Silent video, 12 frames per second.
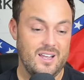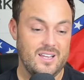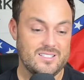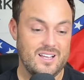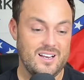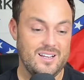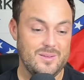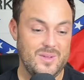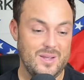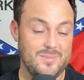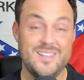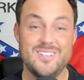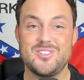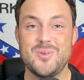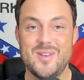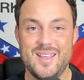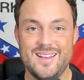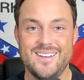It's going to be a means to
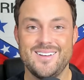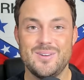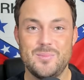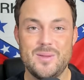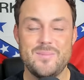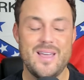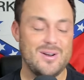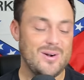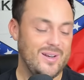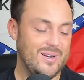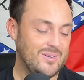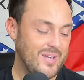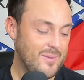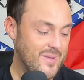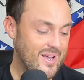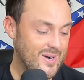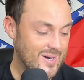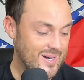an end, and it'll be better, and it'll get
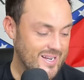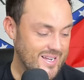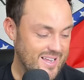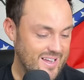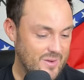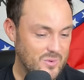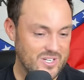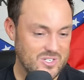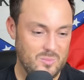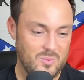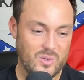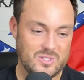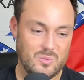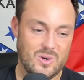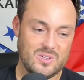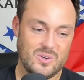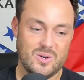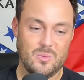better, and we'll get to a point to where
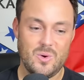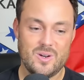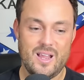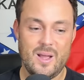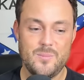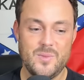it's all going to work out.